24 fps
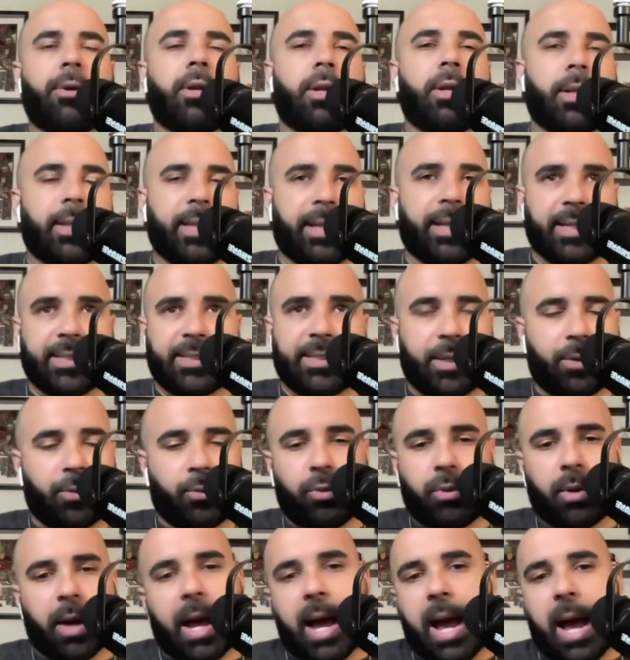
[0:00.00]
And like I said,
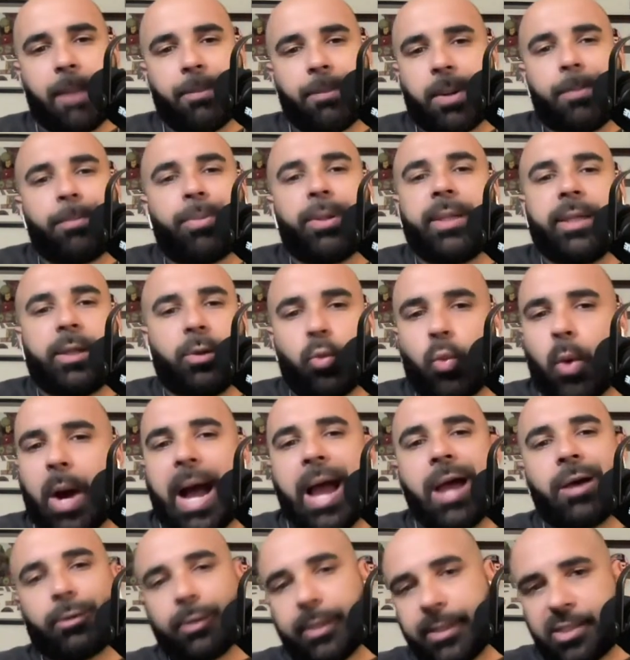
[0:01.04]
I'm completely
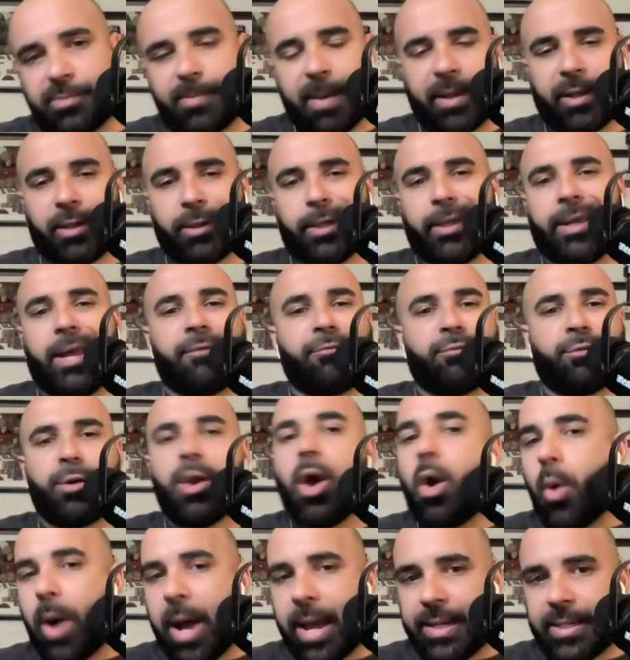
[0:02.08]
wildly speculating. I have
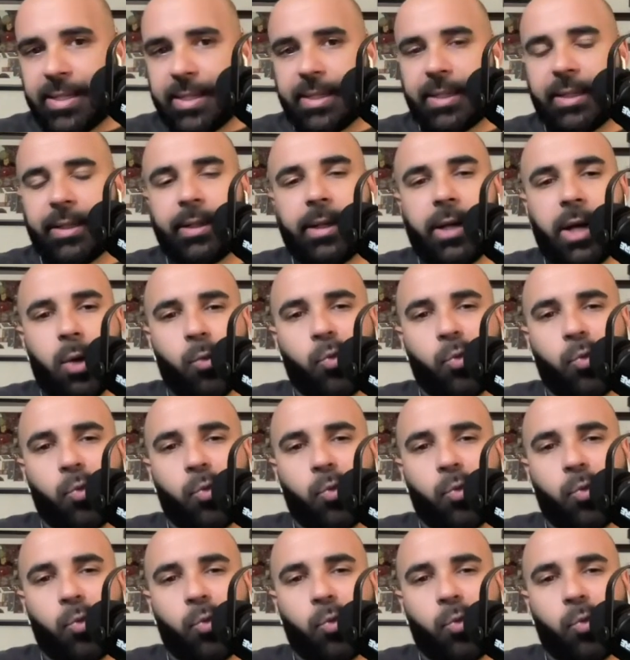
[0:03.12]
no idea.